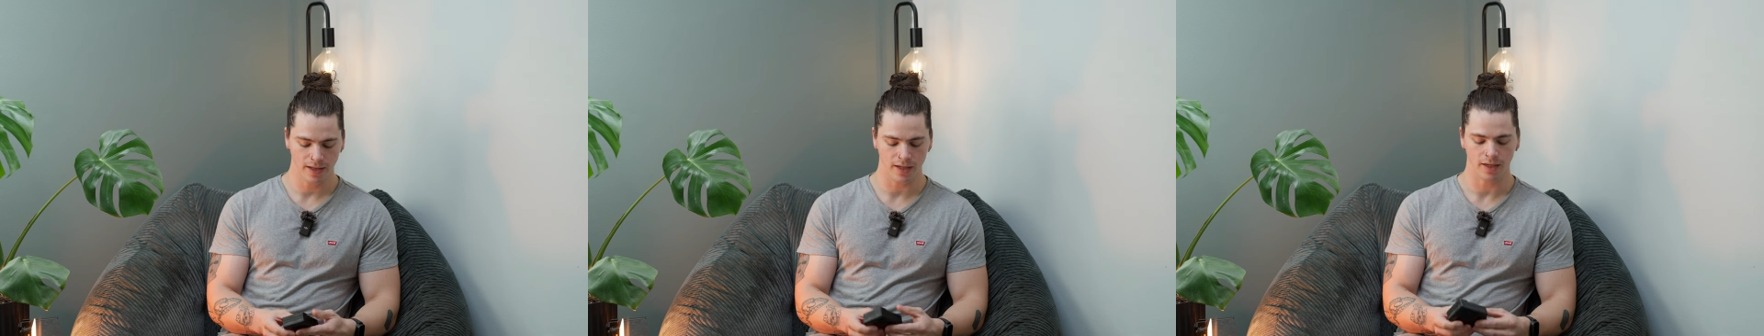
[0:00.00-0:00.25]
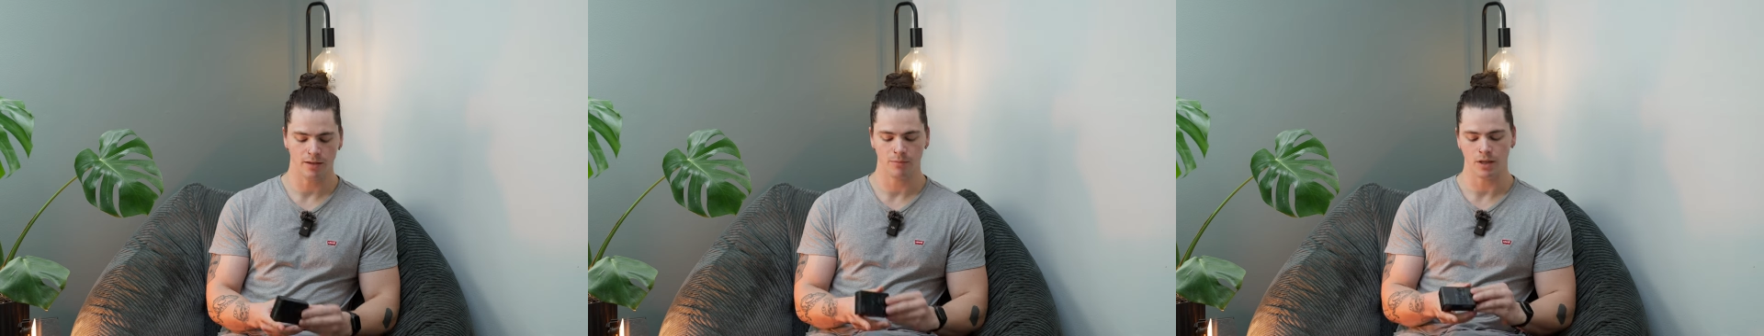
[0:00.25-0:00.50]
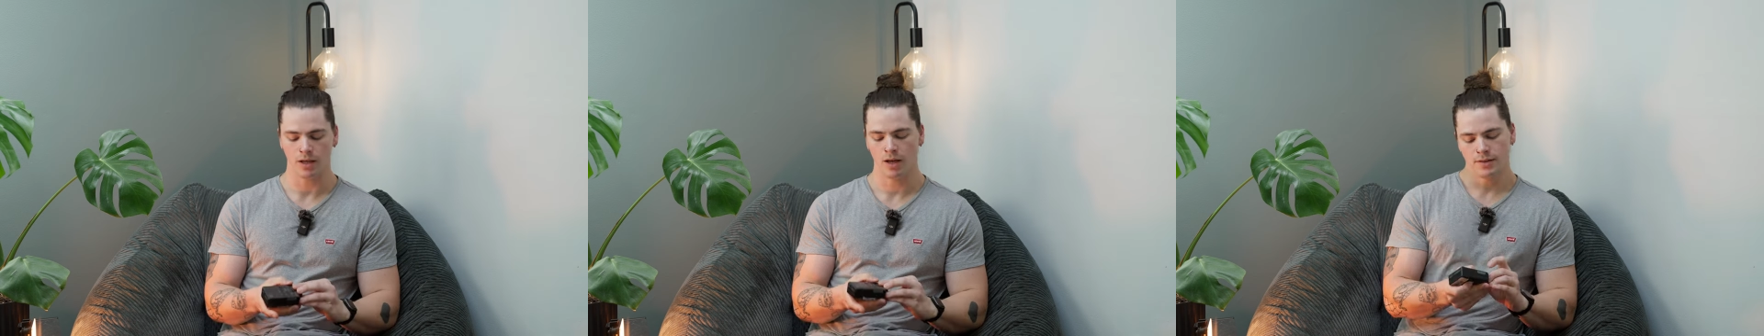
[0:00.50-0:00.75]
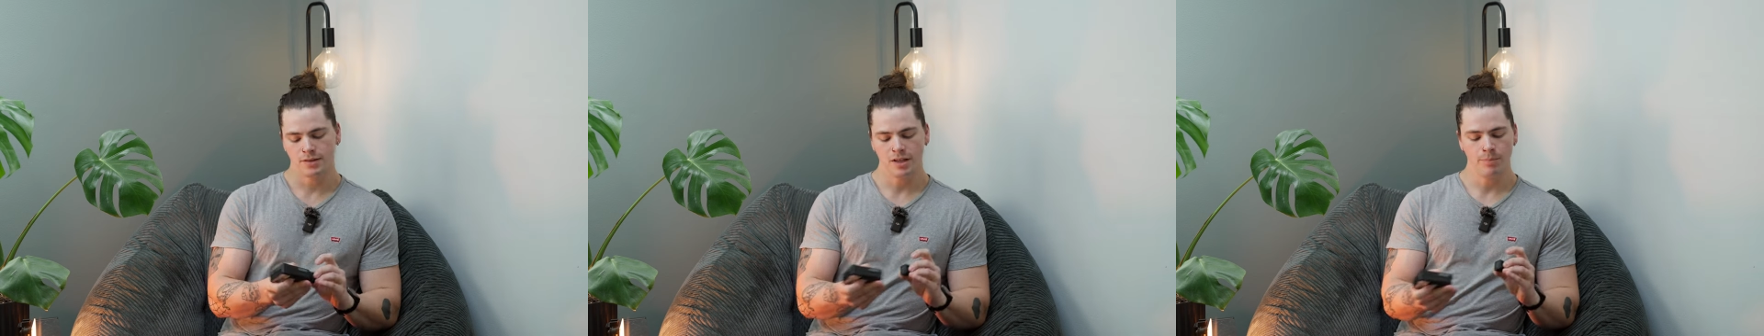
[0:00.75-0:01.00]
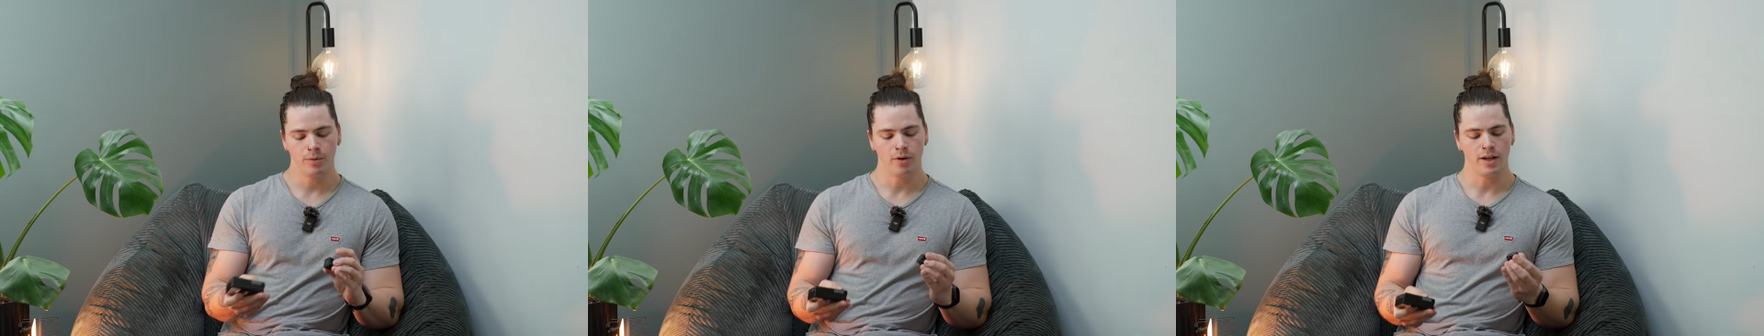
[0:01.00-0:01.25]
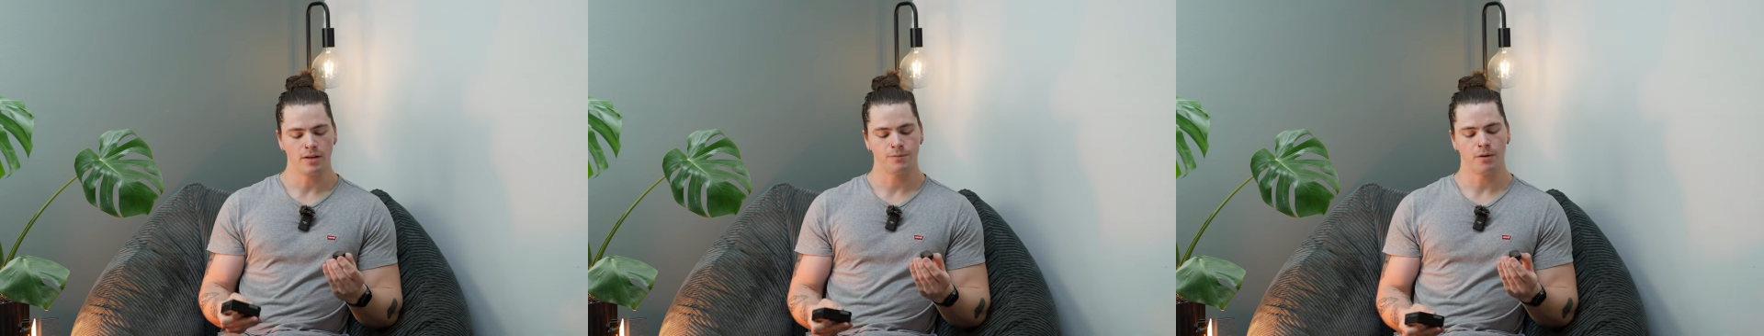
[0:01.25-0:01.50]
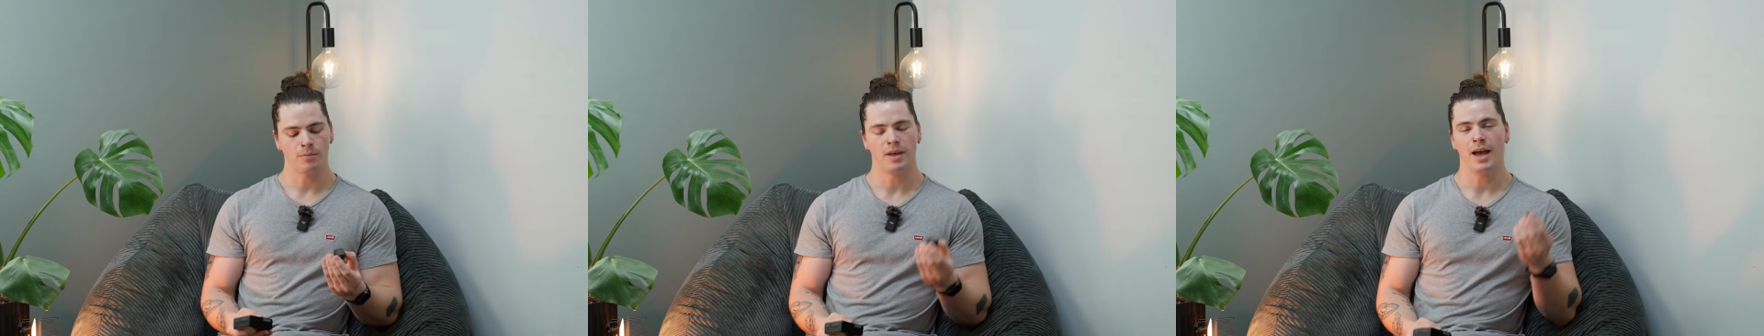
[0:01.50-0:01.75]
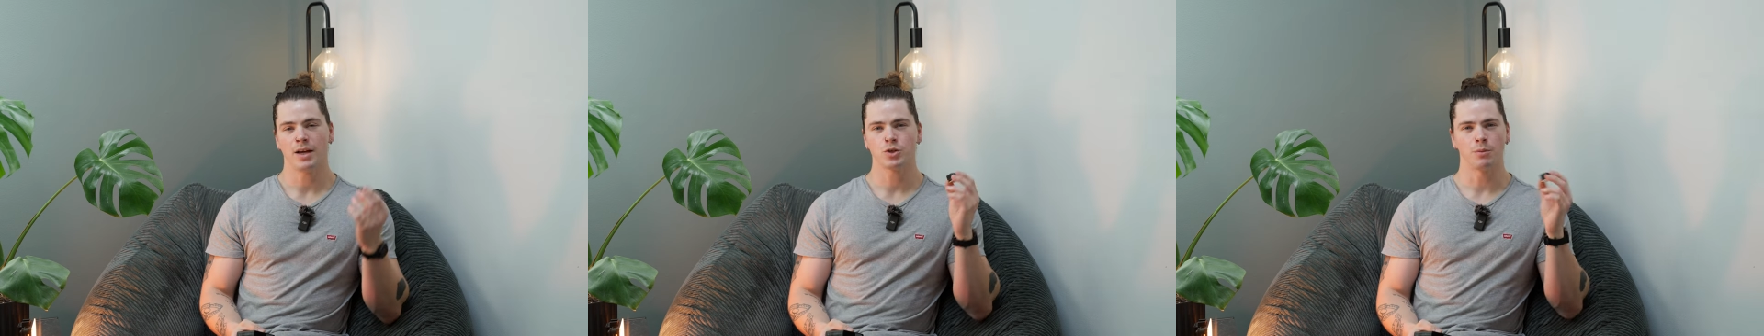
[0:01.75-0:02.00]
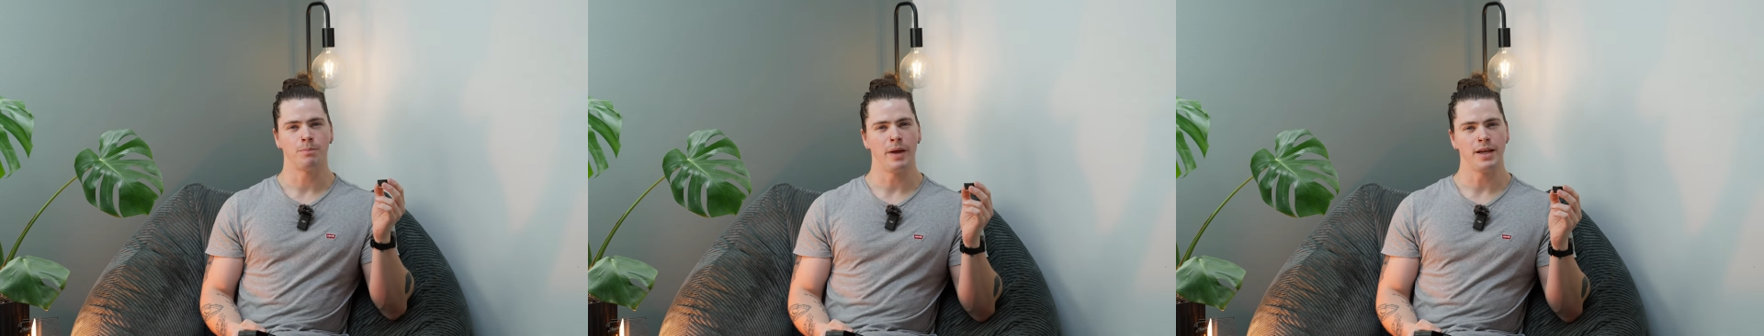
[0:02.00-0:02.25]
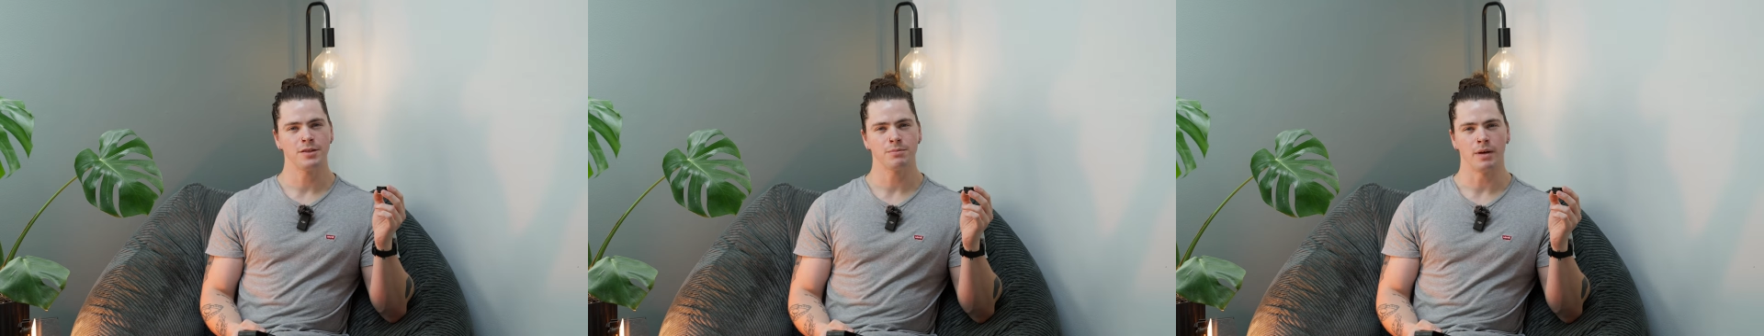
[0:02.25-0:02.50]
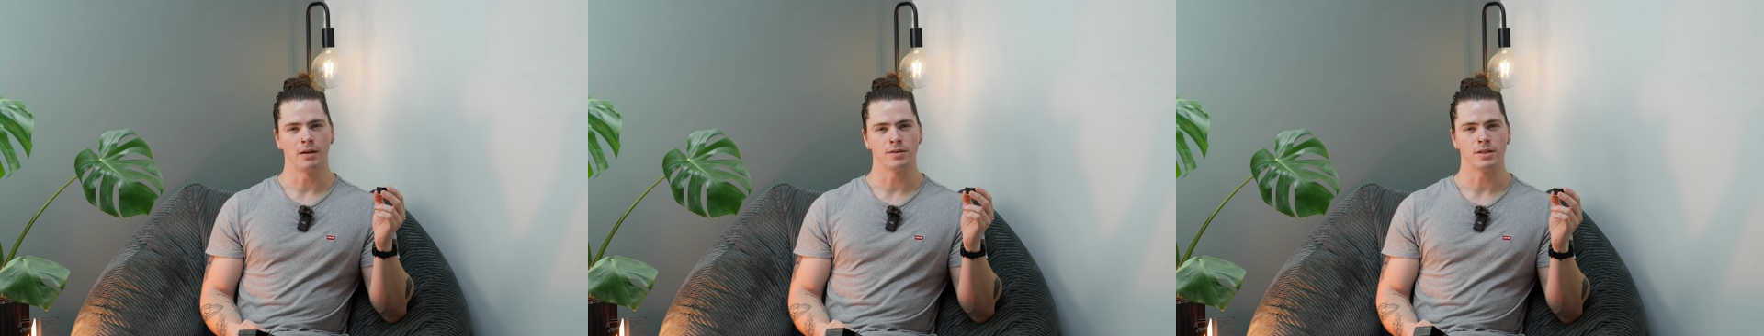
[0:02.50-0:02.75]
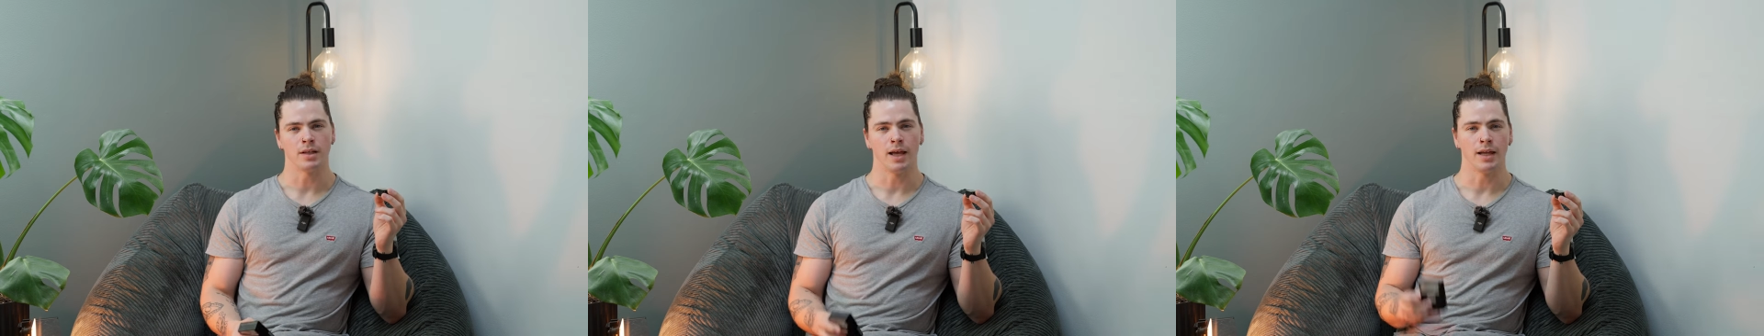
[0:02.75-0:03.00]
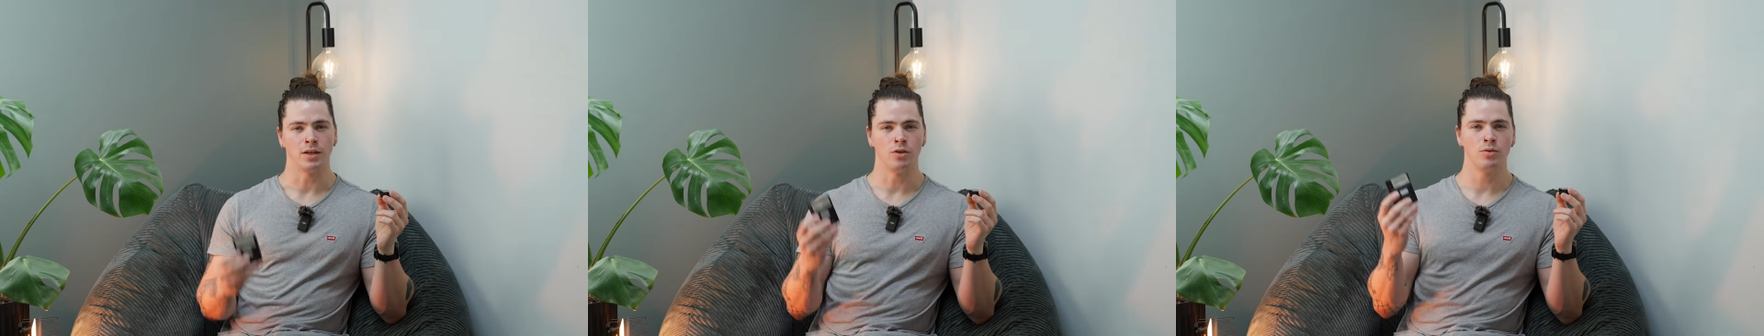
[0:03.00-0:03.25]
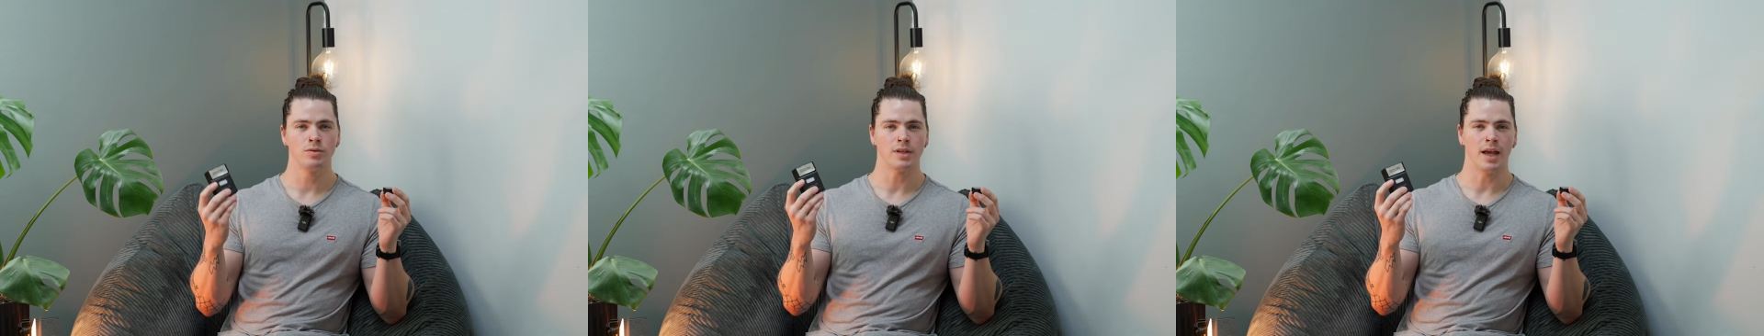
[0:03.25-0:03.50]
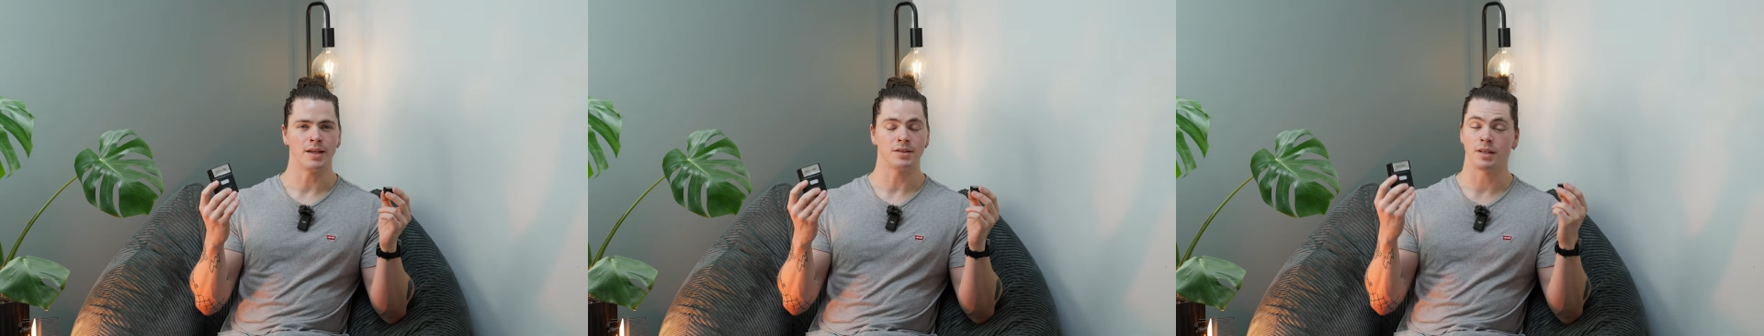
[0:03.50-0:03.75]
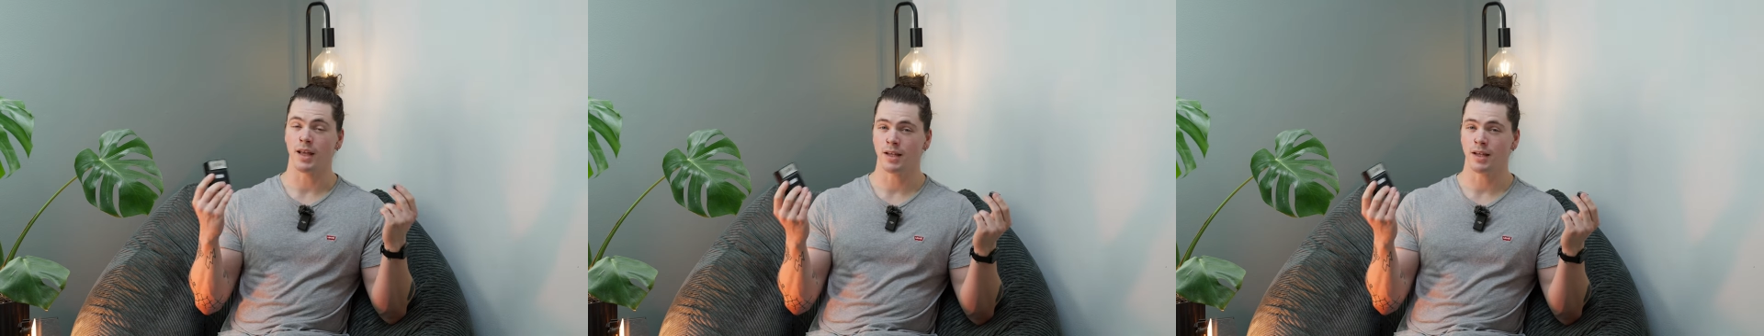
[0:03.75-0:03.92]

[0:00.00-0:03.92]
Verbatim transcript: that it can be separated from the actual base mounting and used as an